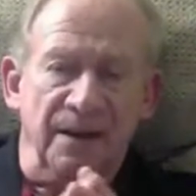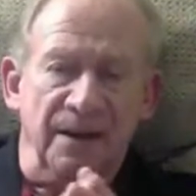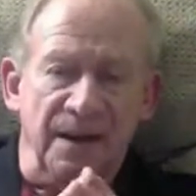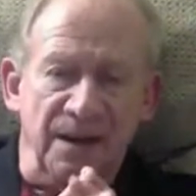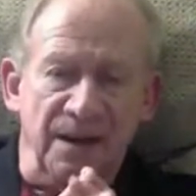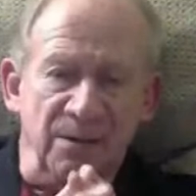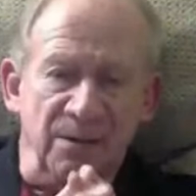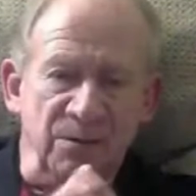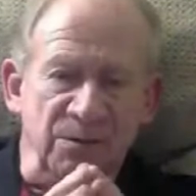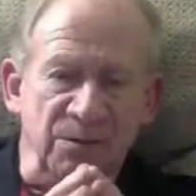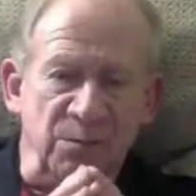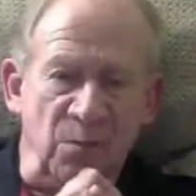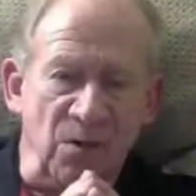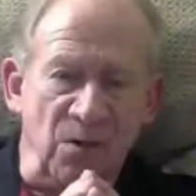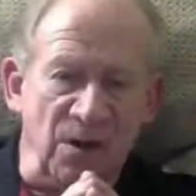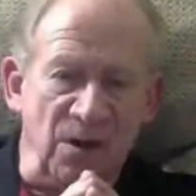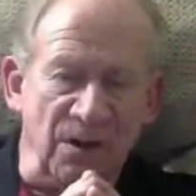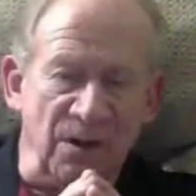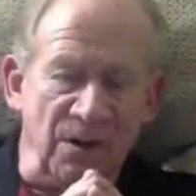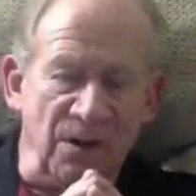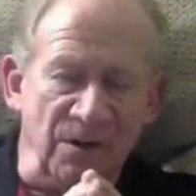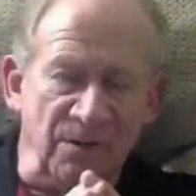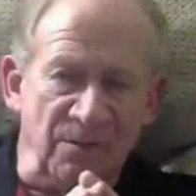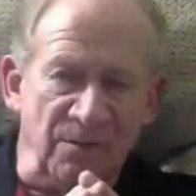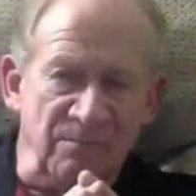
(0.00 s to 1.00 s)
he was
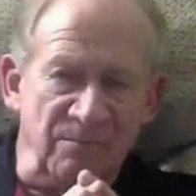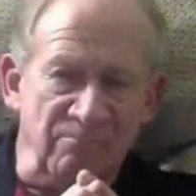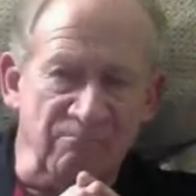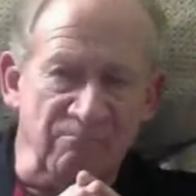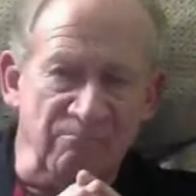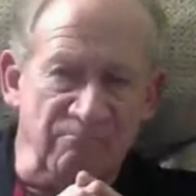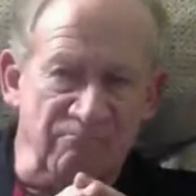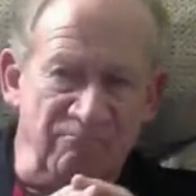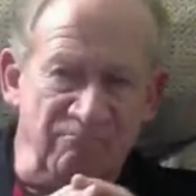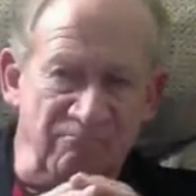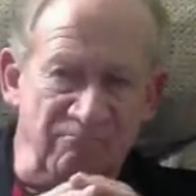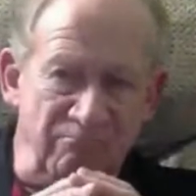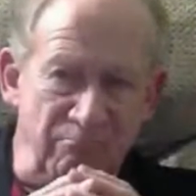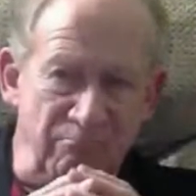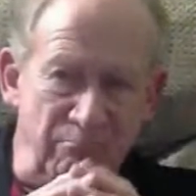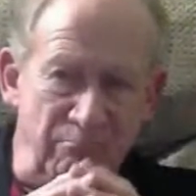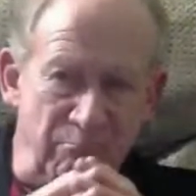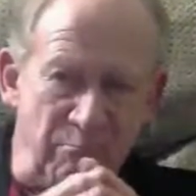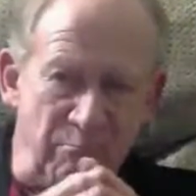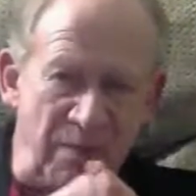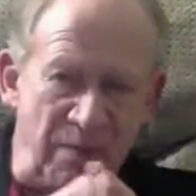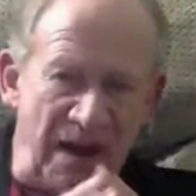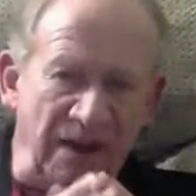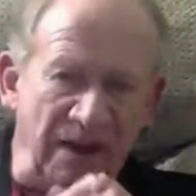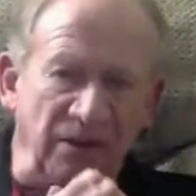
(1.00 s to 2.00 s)
one of the
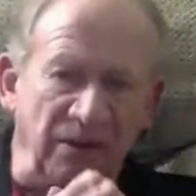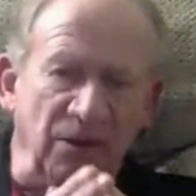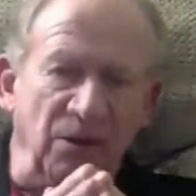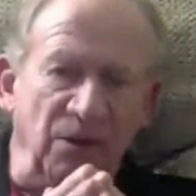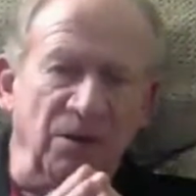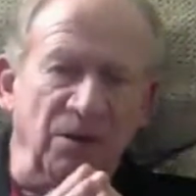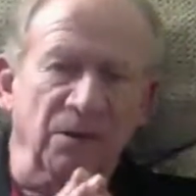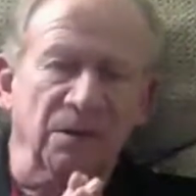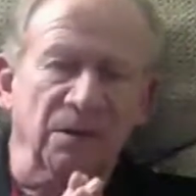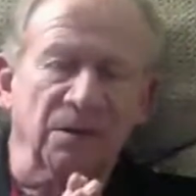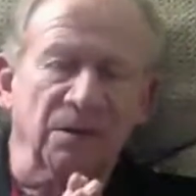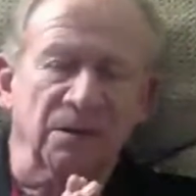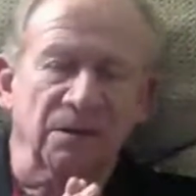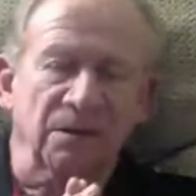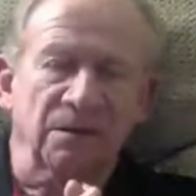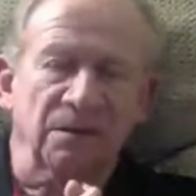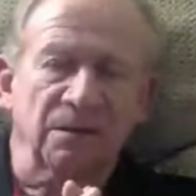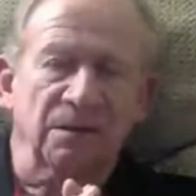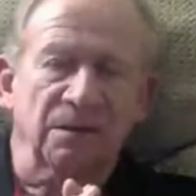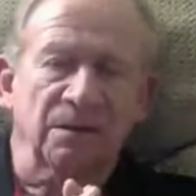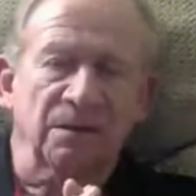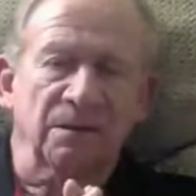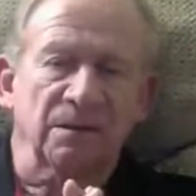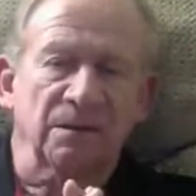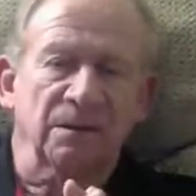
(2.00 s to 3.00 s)
better
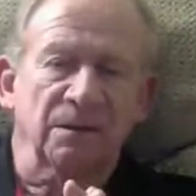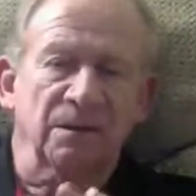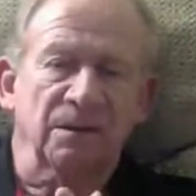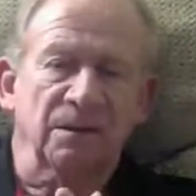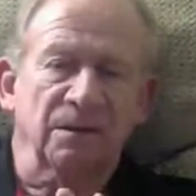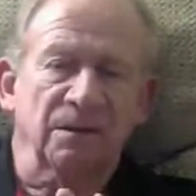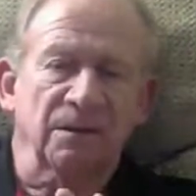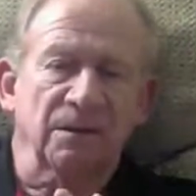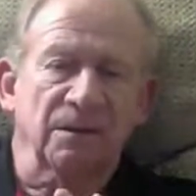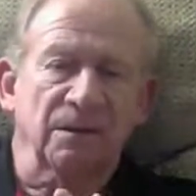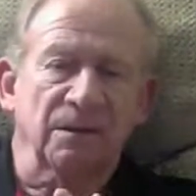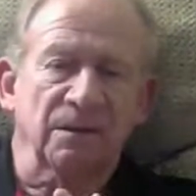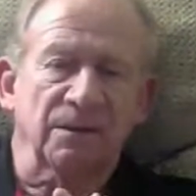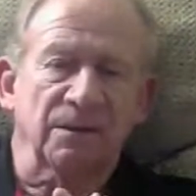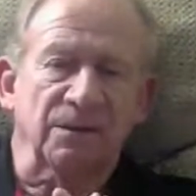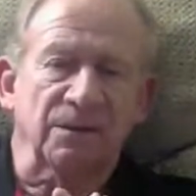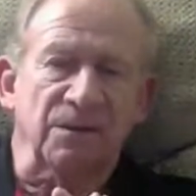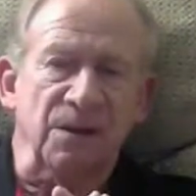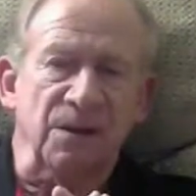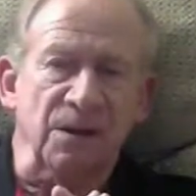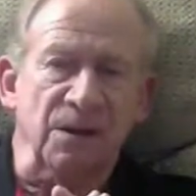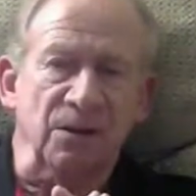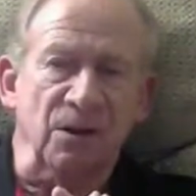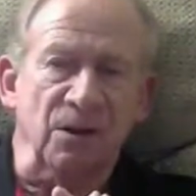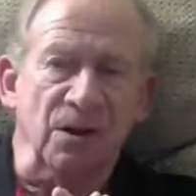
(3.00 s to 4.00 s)

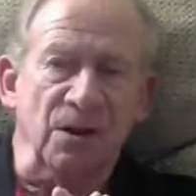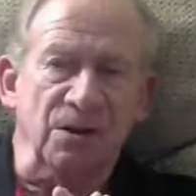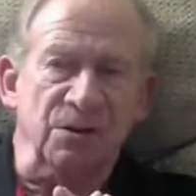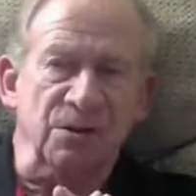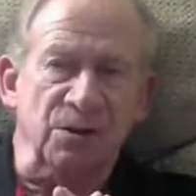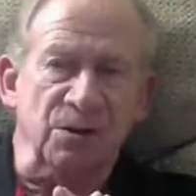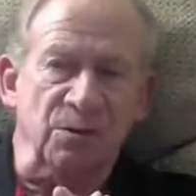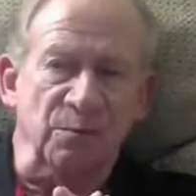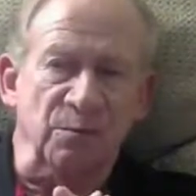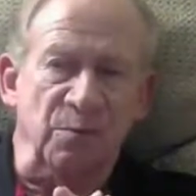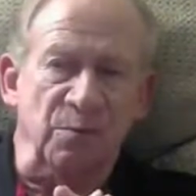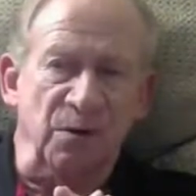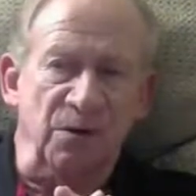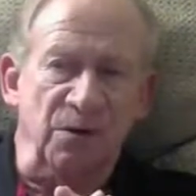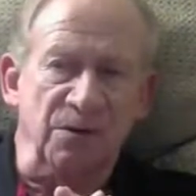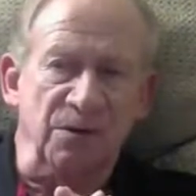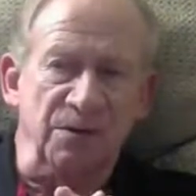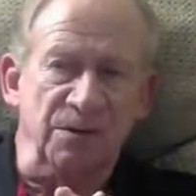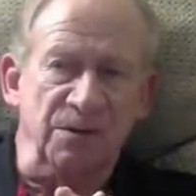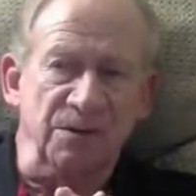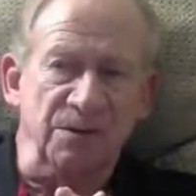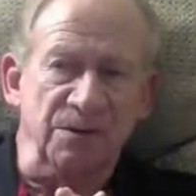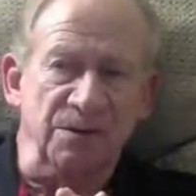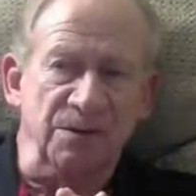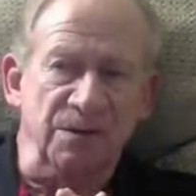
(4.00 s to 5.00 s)
theological
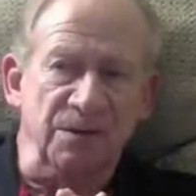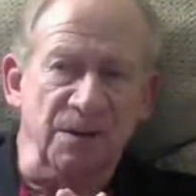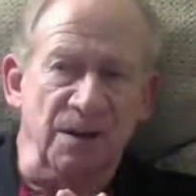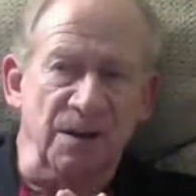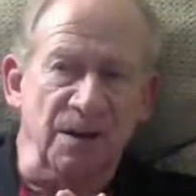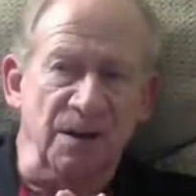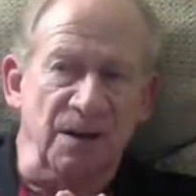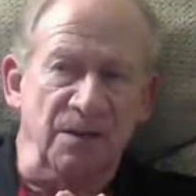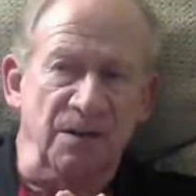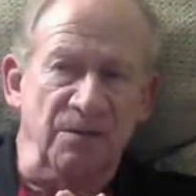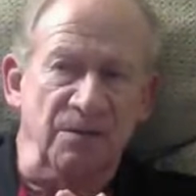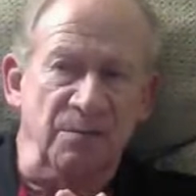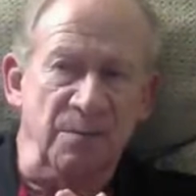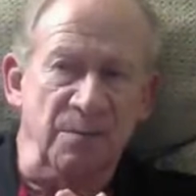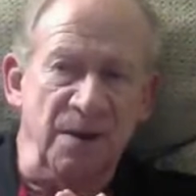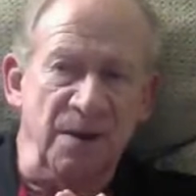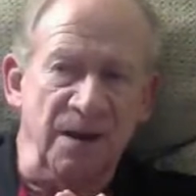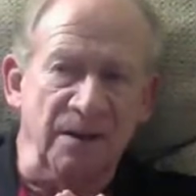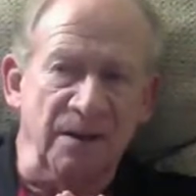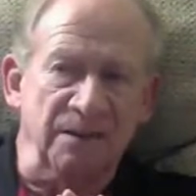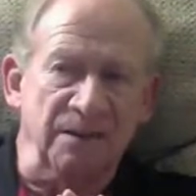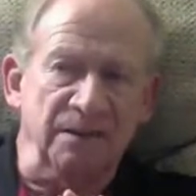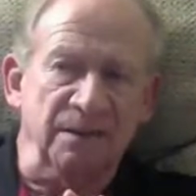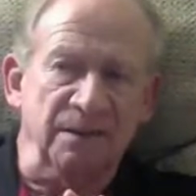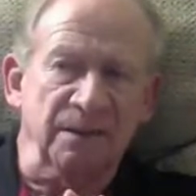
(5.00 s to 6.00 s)
persons that I've
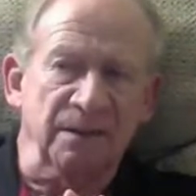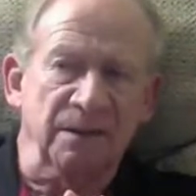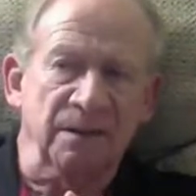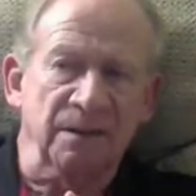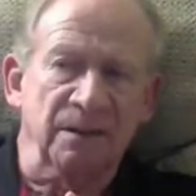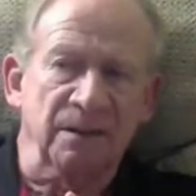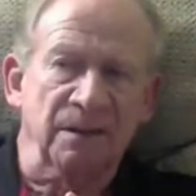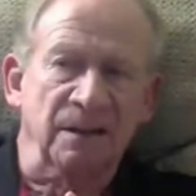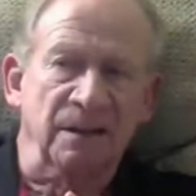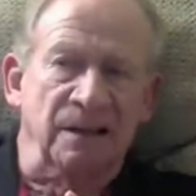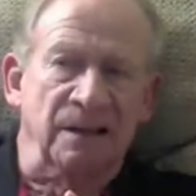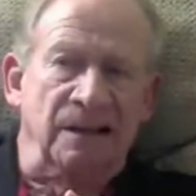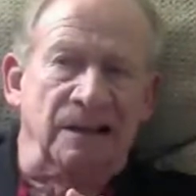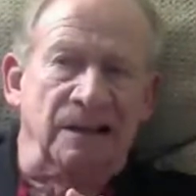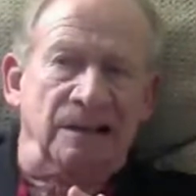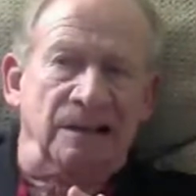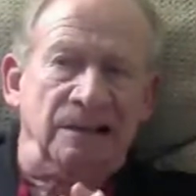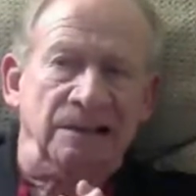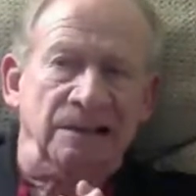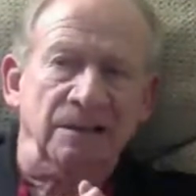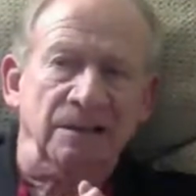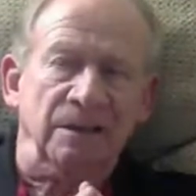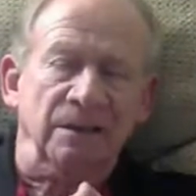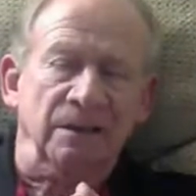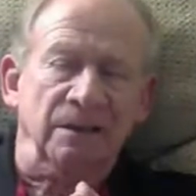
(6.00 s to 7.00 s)
met,
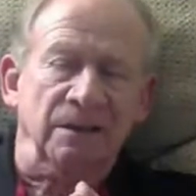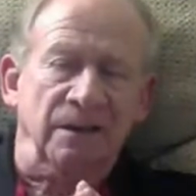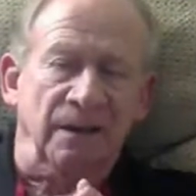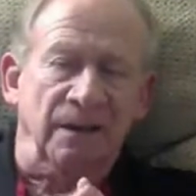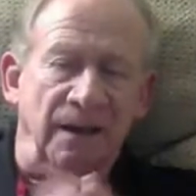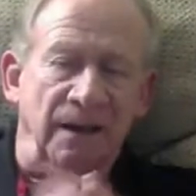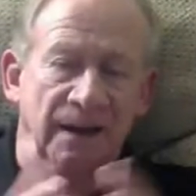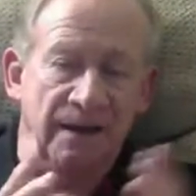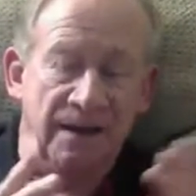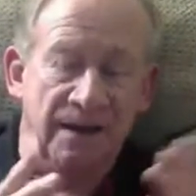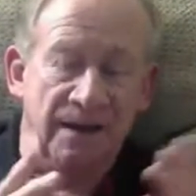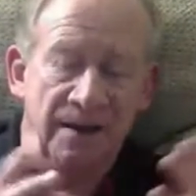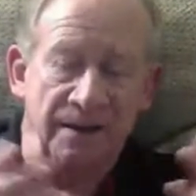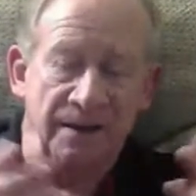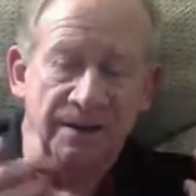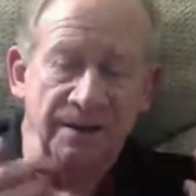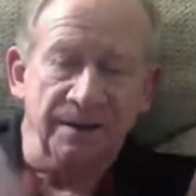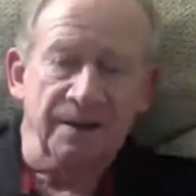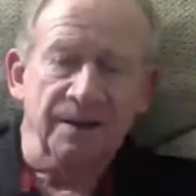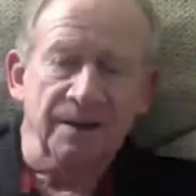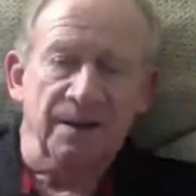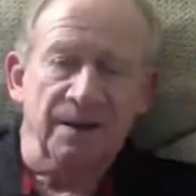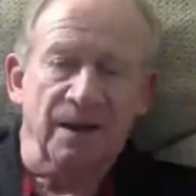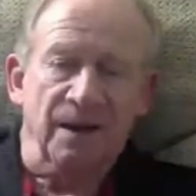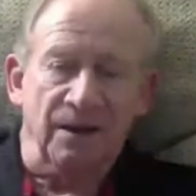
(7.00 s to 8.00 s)
and
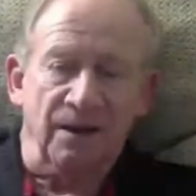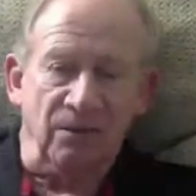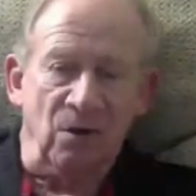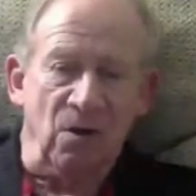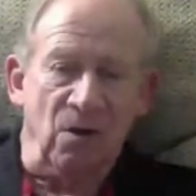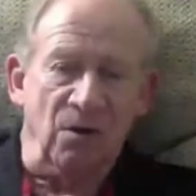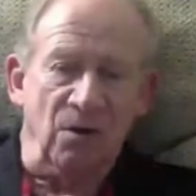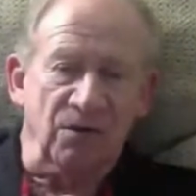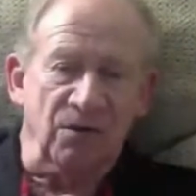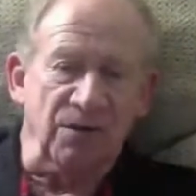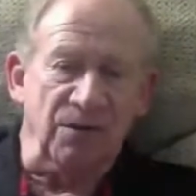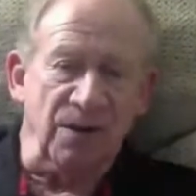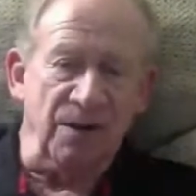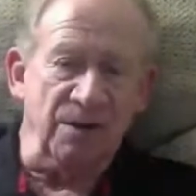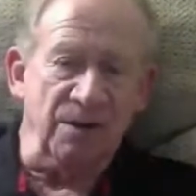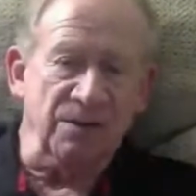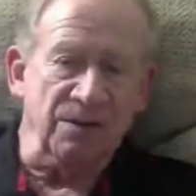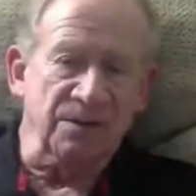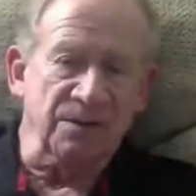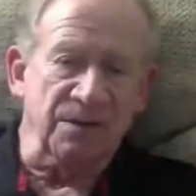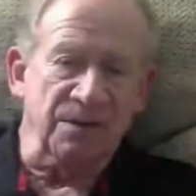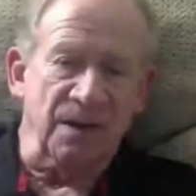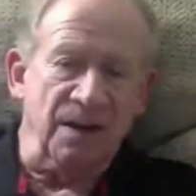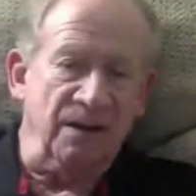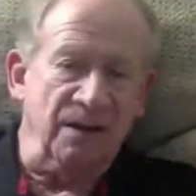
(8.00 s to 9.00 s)
of all
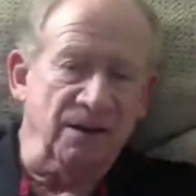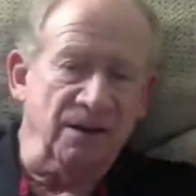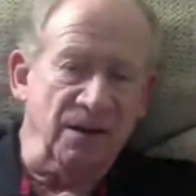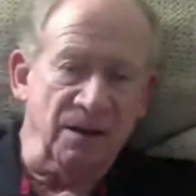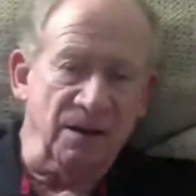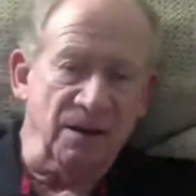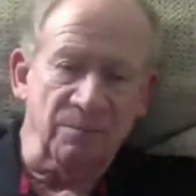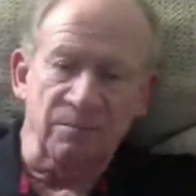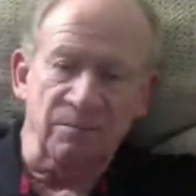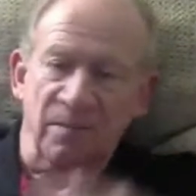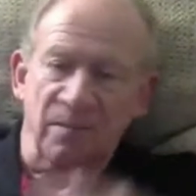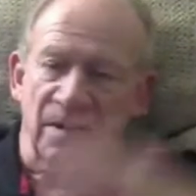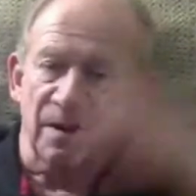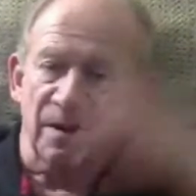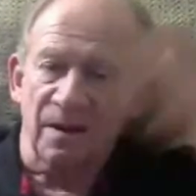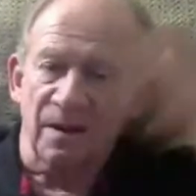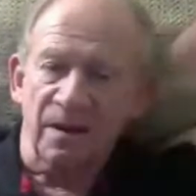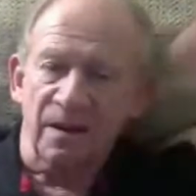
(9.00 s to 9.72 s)
things, ended up,